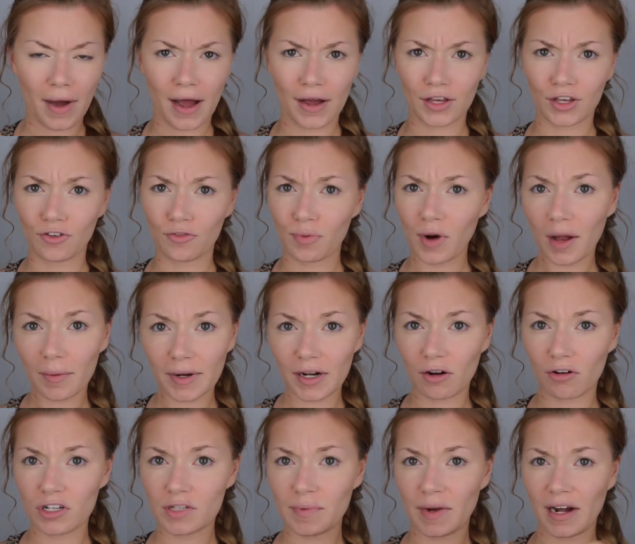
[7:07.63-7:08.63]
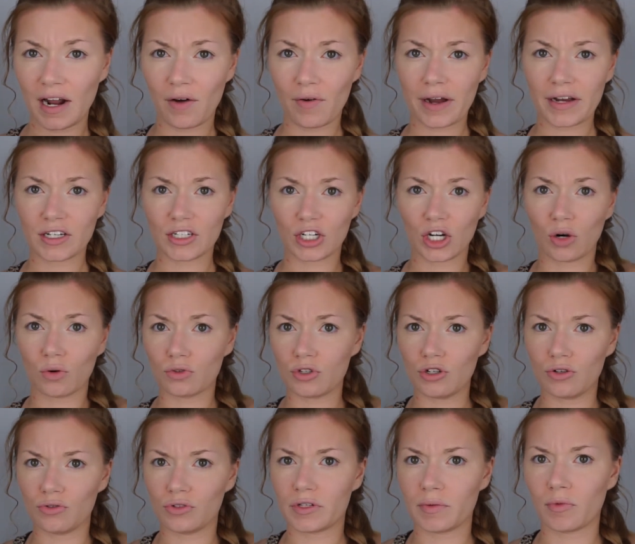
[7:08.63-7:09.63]
You've probably noticed by now I don't
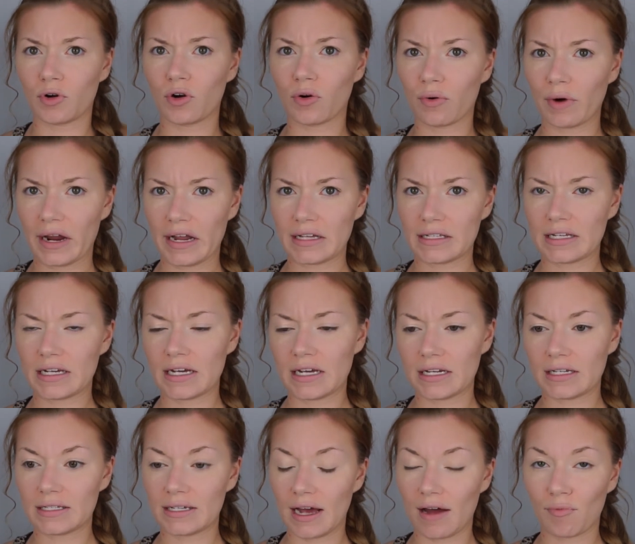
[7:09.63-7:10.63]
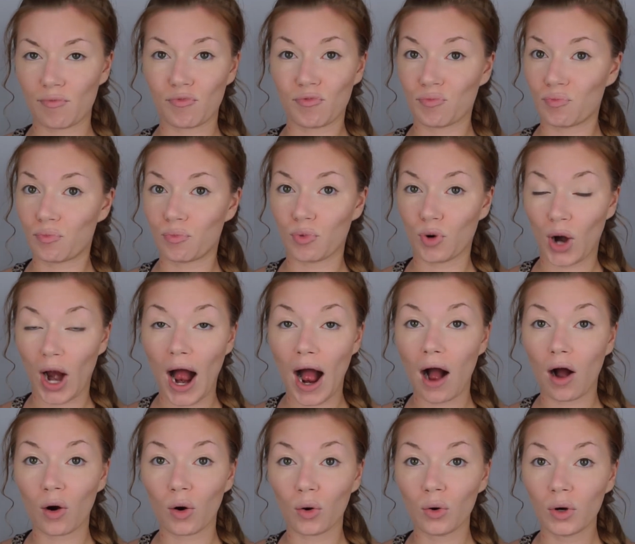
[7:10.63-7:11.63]
do some crazy in-depth
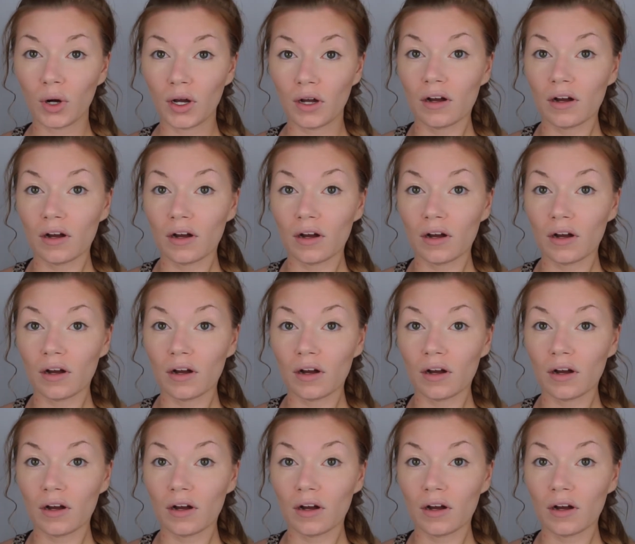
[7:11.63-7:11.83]
brow.